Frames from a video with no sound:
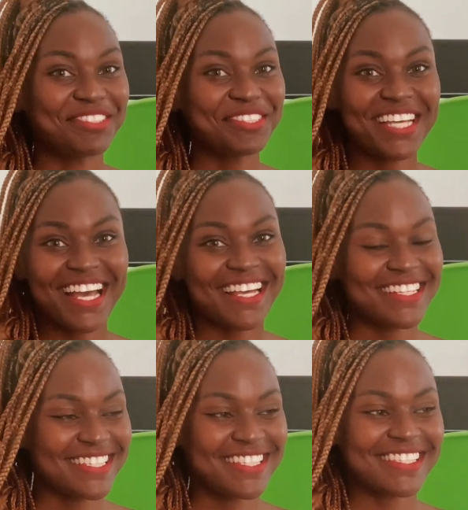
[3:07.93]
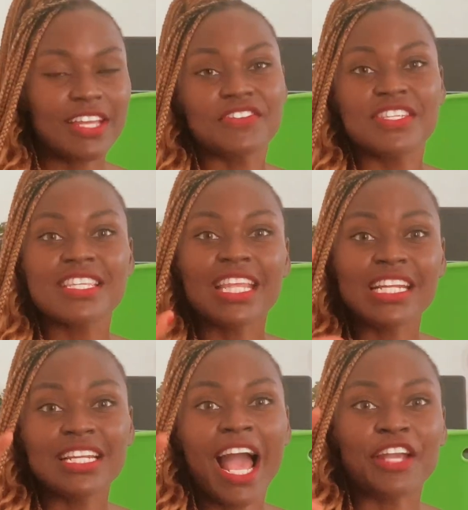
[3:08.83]
You guys, there's this
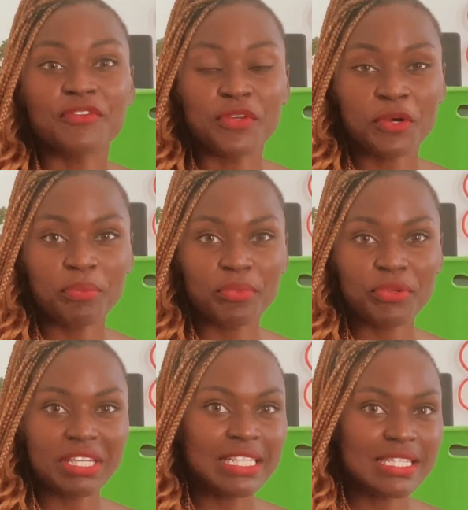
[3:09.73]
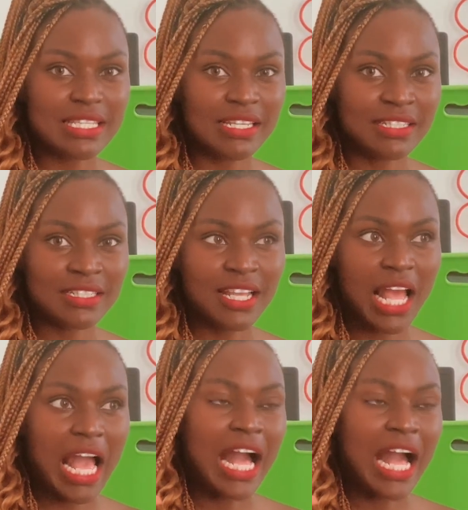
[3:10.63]
thing I grew up eating,